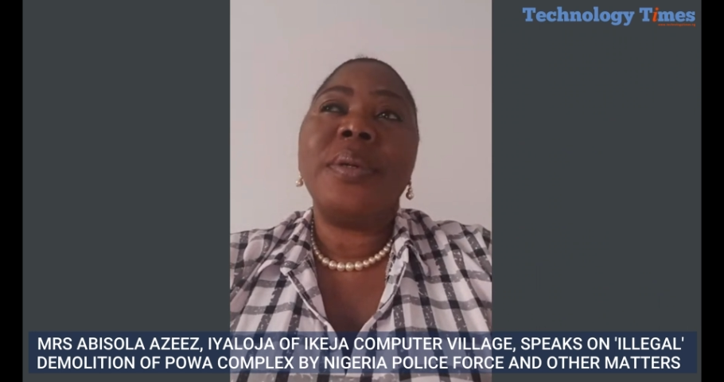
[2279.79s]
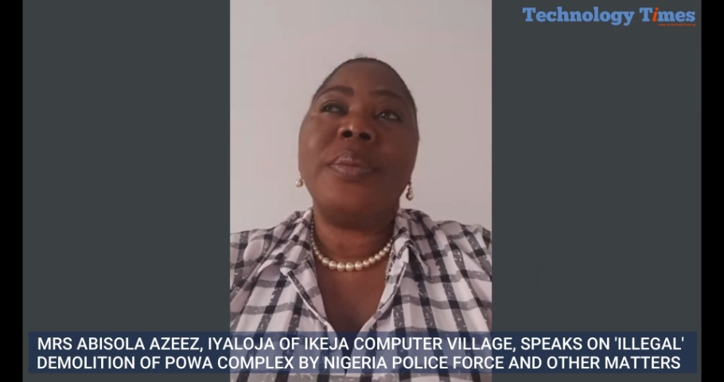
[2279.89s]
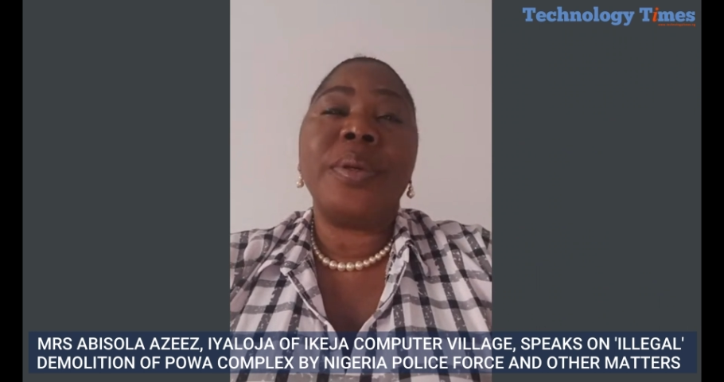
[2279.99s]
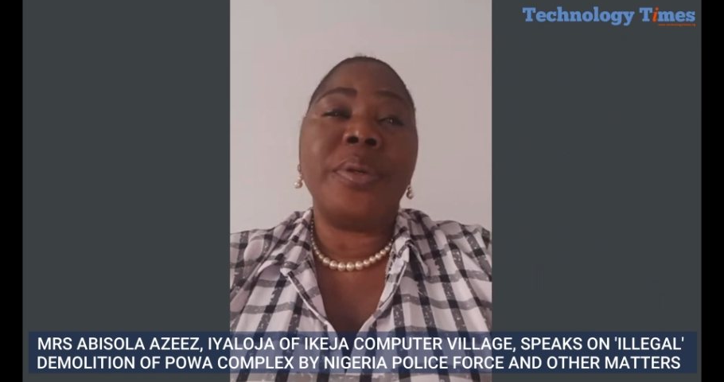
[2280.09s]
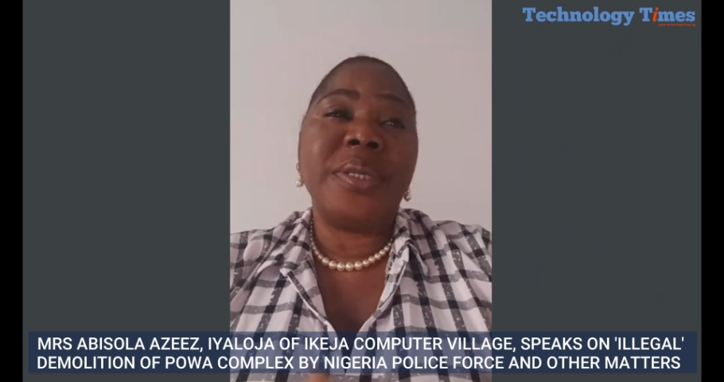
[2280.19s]

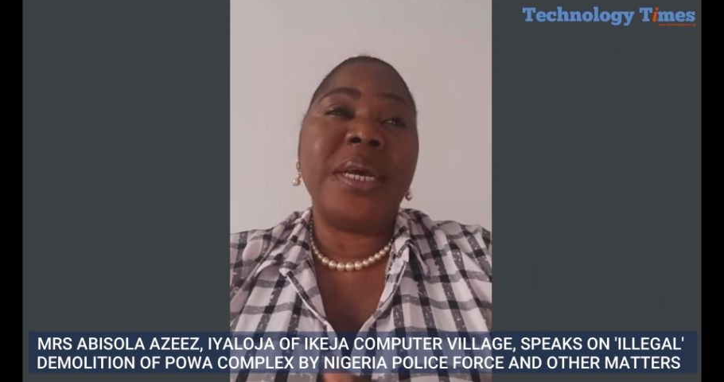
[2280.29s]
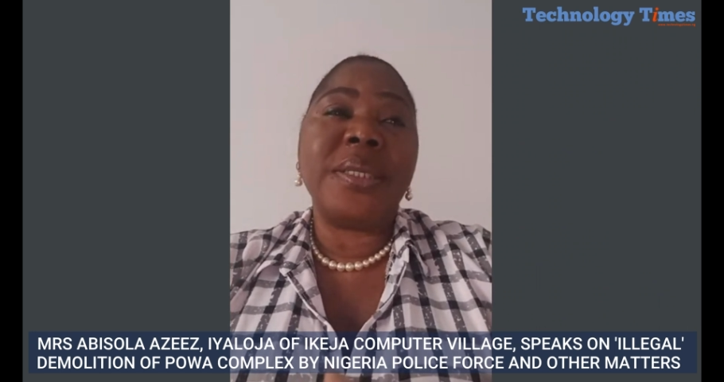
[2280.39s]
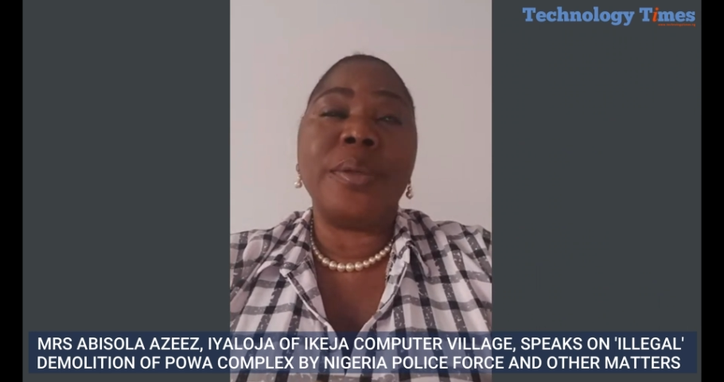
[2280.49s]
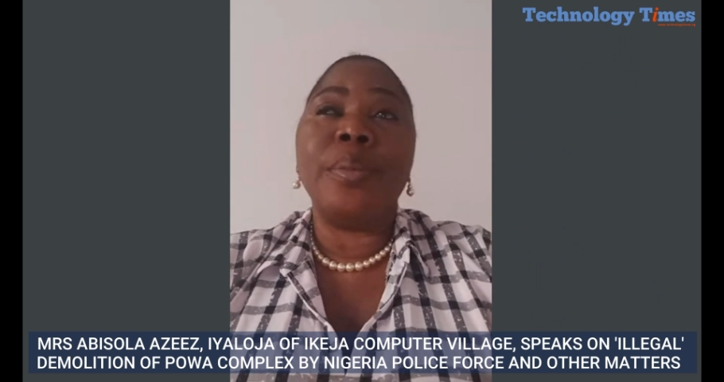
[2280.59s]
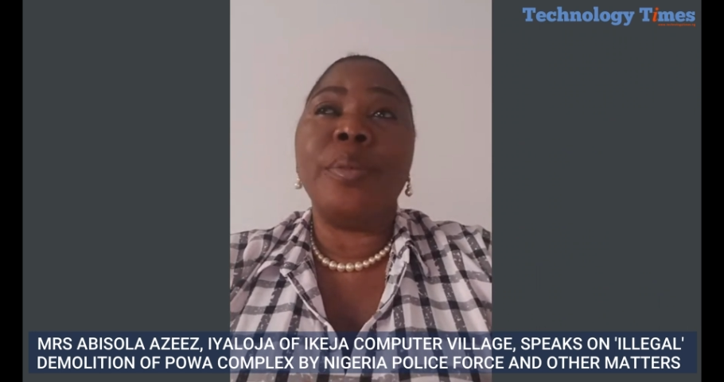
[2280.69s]
because there are
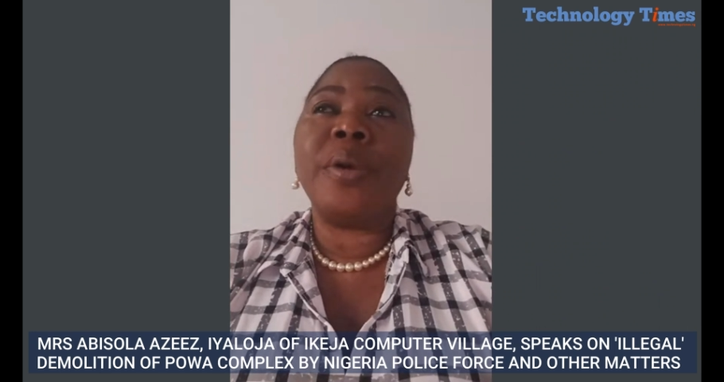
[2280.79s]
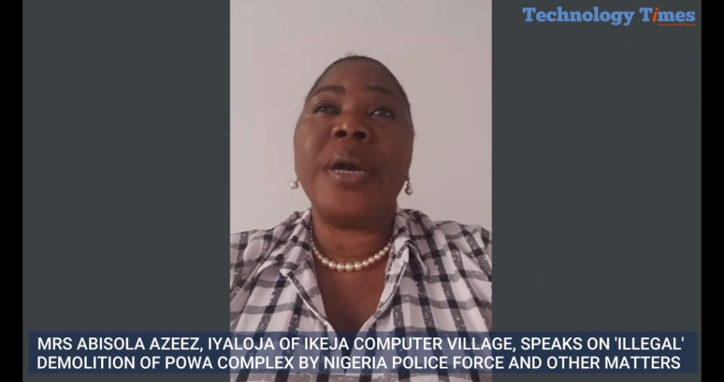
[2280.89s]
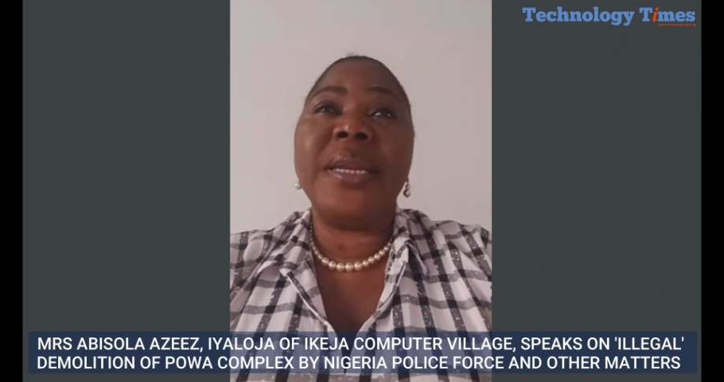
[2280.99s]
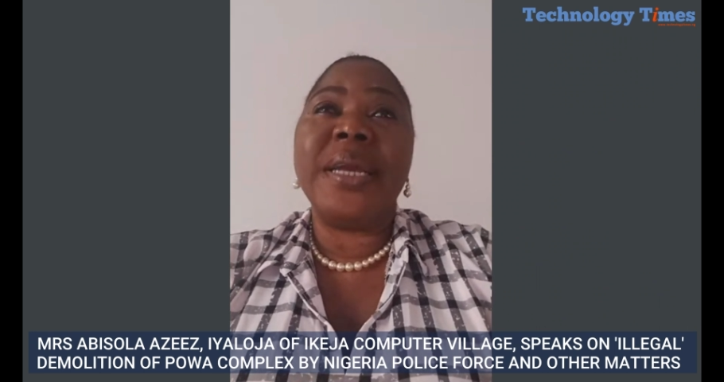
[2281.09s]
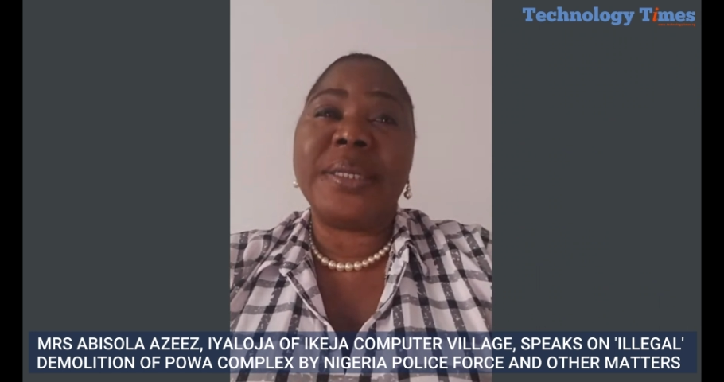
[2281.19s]
some
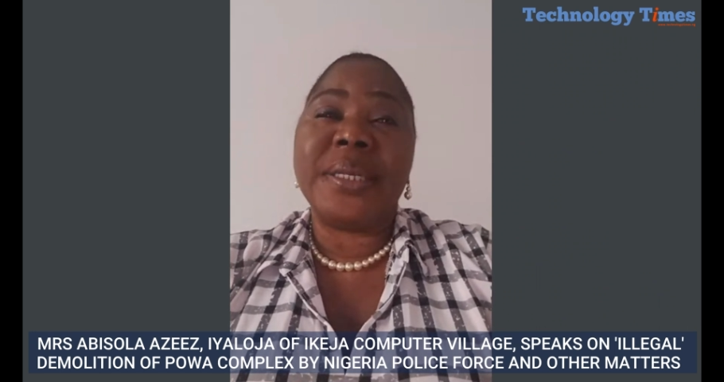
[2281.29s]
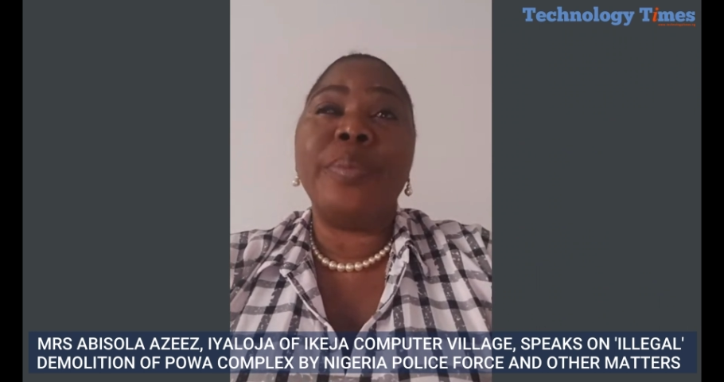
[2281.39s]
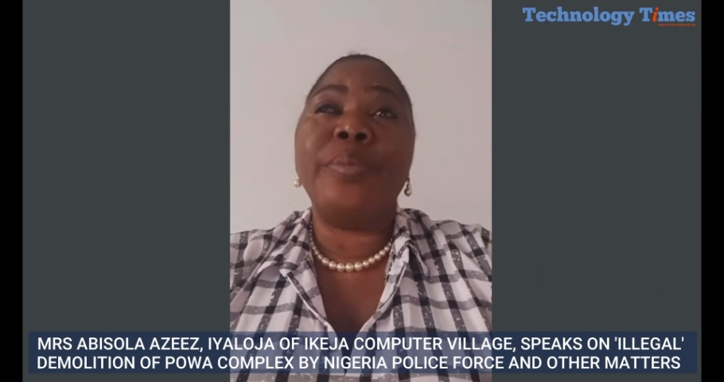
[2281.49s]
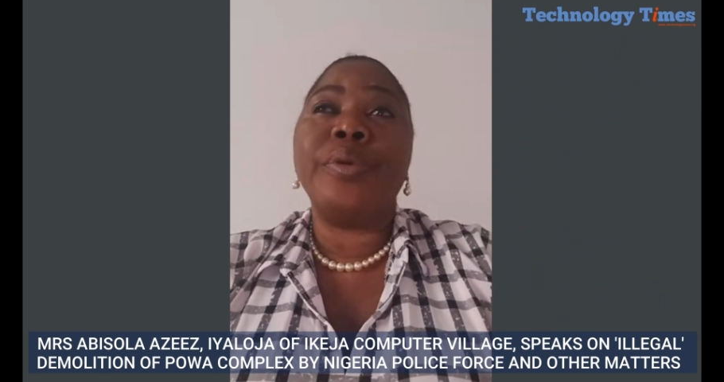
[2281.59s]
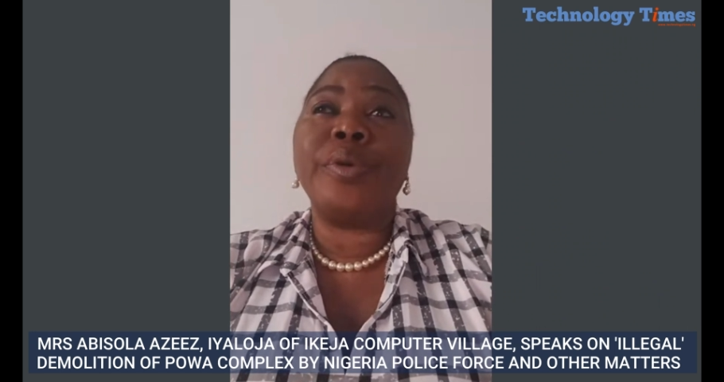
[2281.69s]
locally
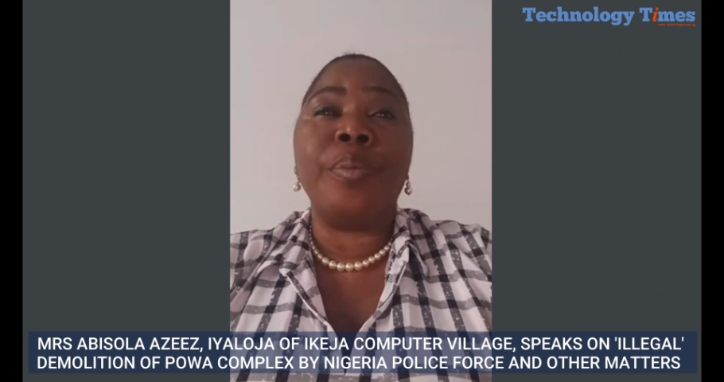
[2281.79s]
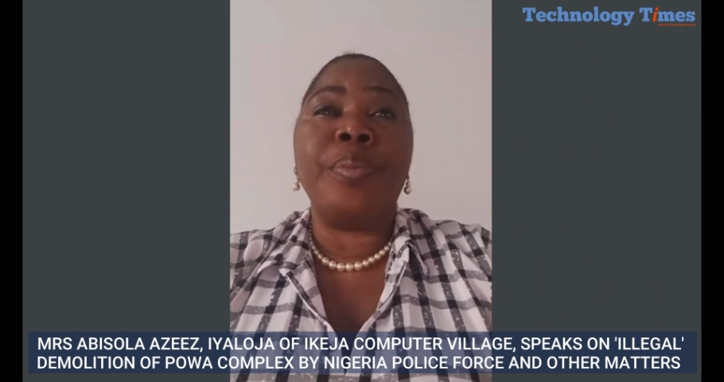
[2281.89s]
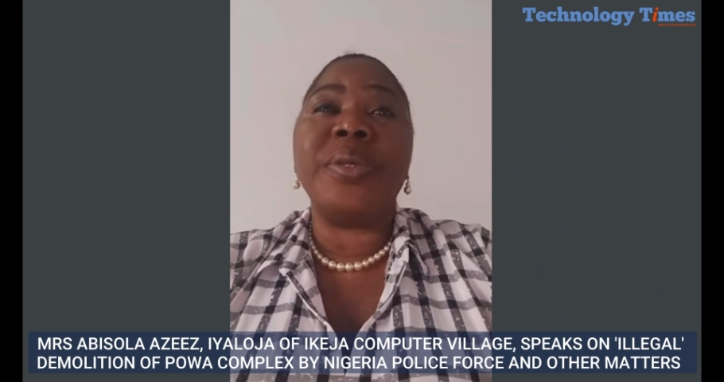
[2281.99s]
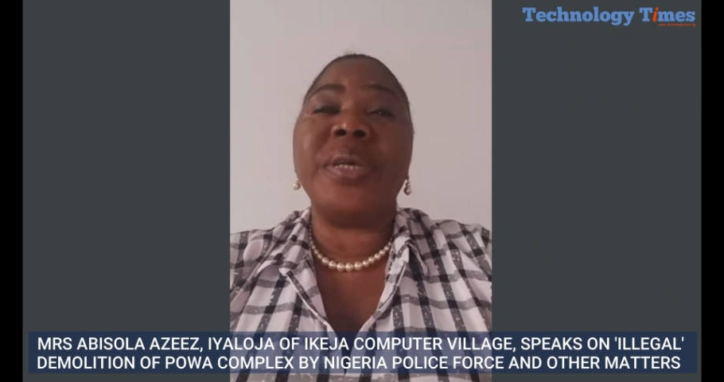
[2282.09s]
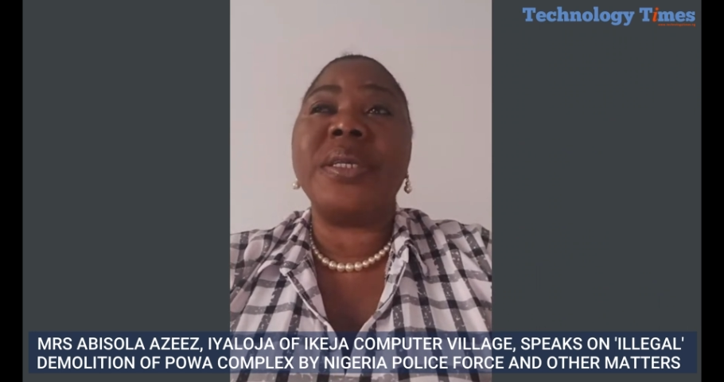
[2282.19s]
assembled
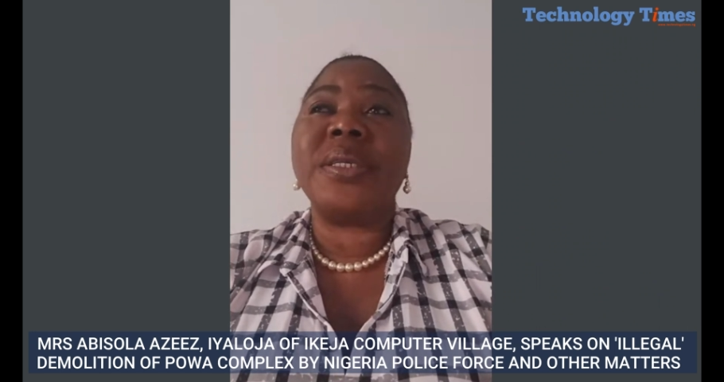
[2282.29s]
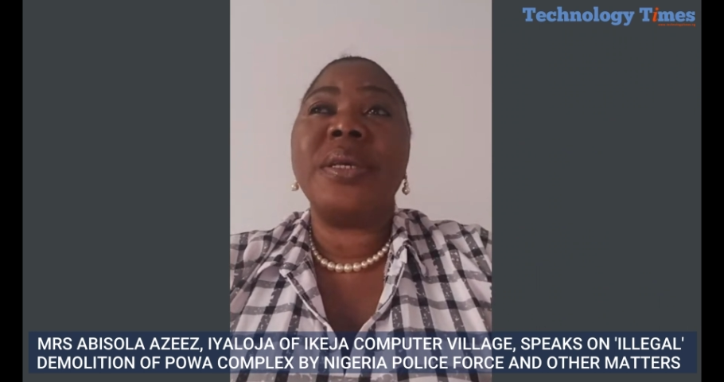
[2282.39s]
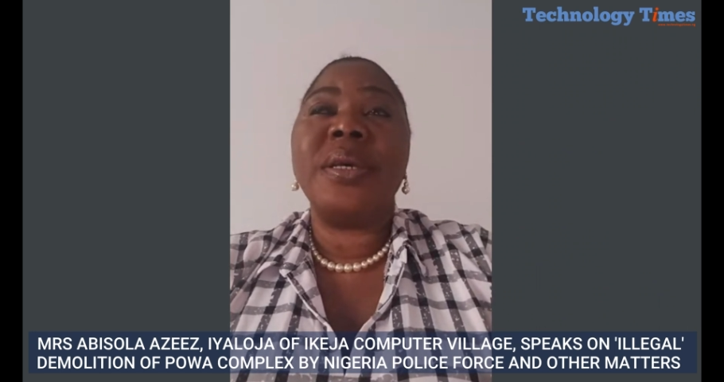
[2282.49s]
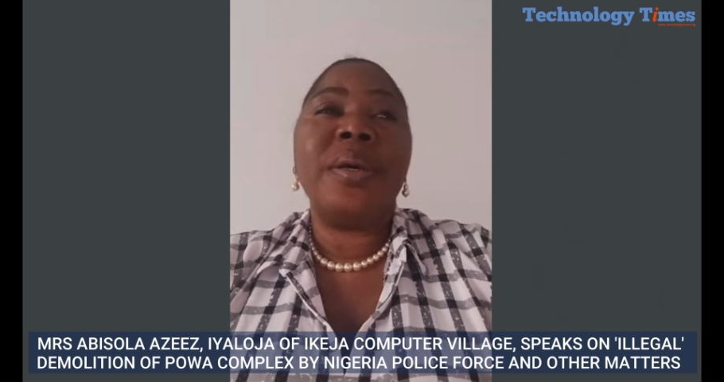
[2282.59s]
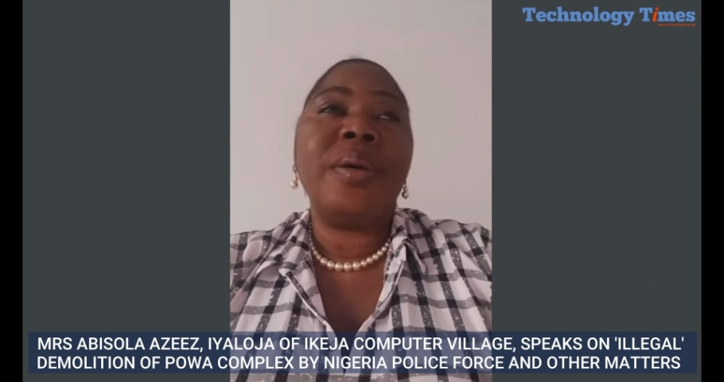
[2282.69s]

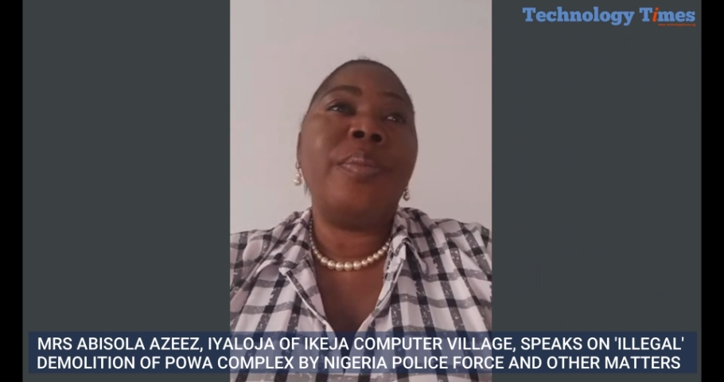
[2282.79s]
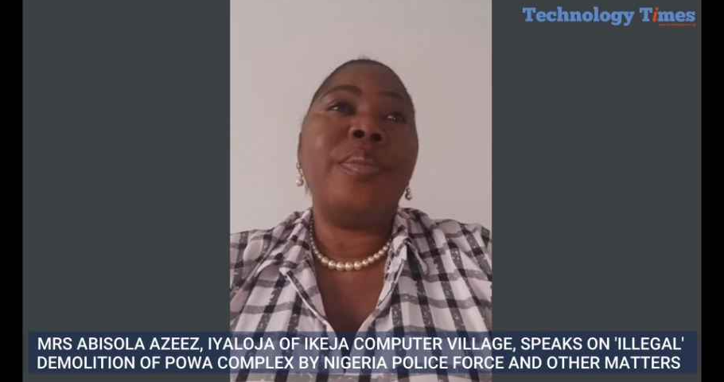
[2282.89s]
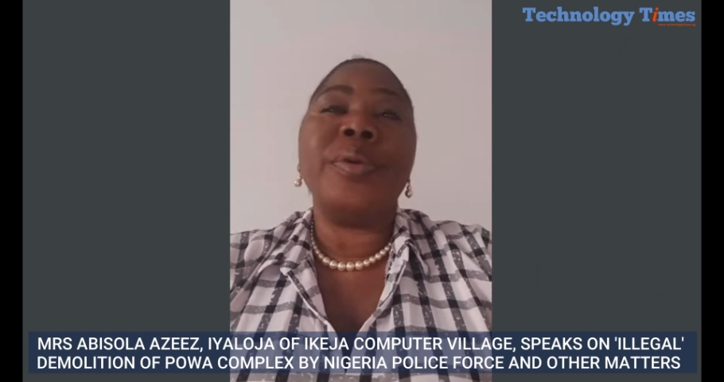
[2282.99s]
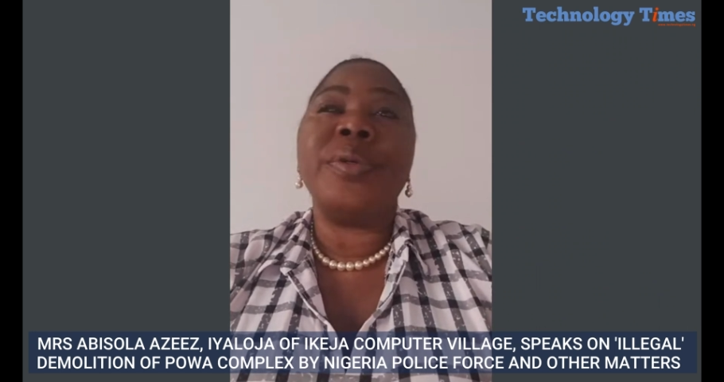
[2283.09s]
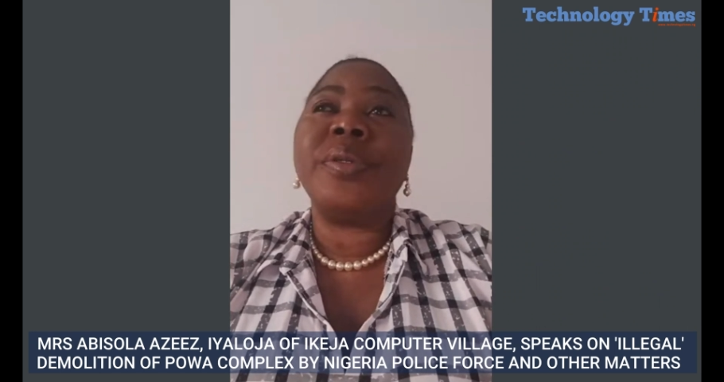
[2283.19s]
computers,
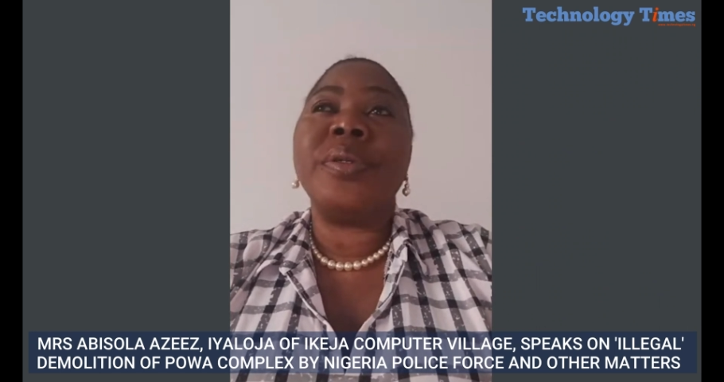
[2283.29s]
but